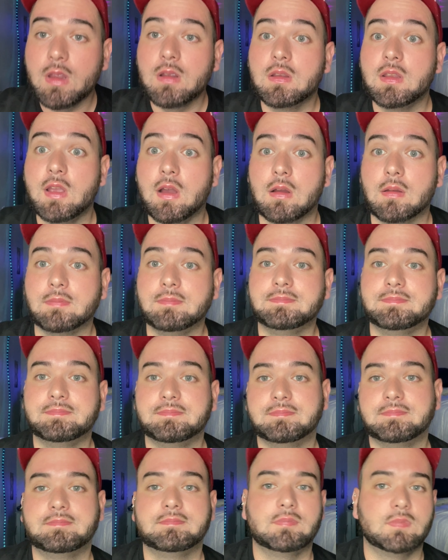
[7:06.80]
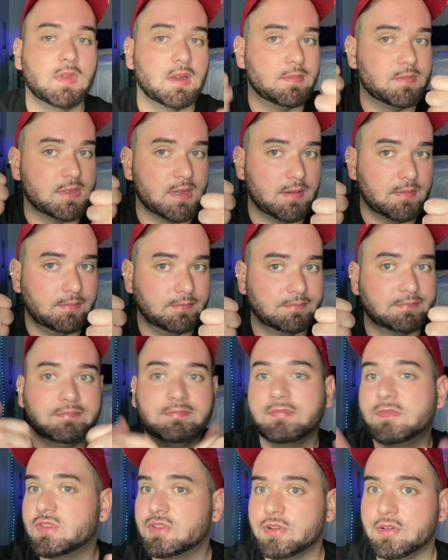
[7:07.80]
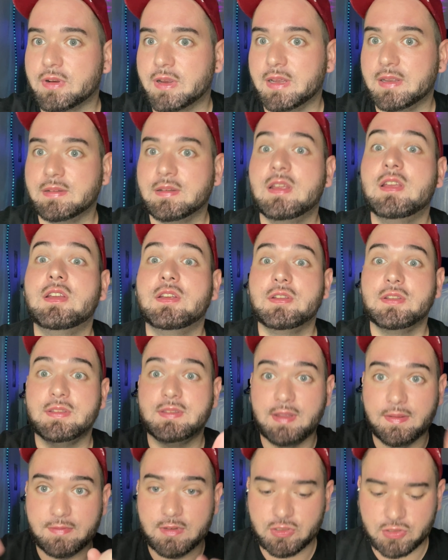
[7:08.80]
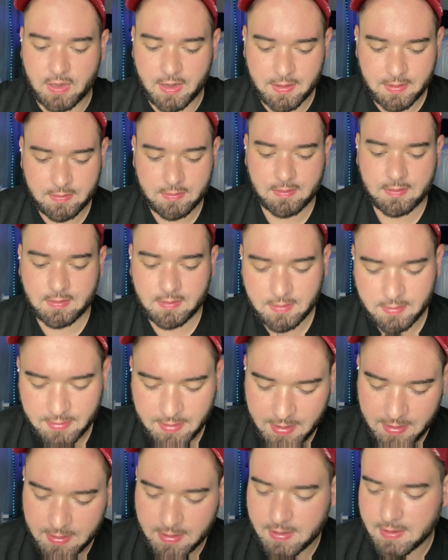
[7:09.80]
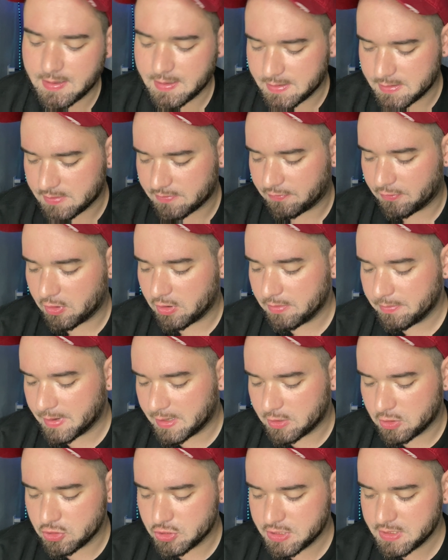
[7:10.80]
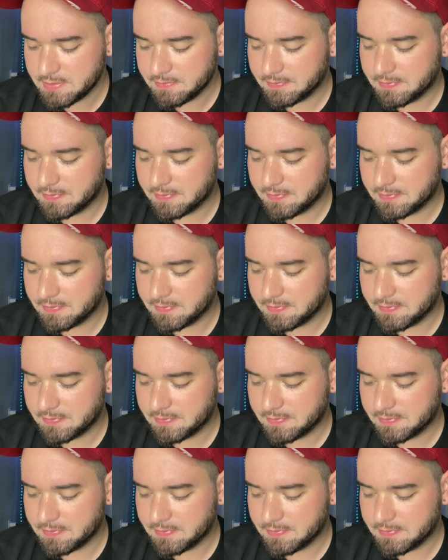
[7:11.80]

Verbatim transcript: y'all, thumbs up, so good. Definitely try it. That again is Verb Energy.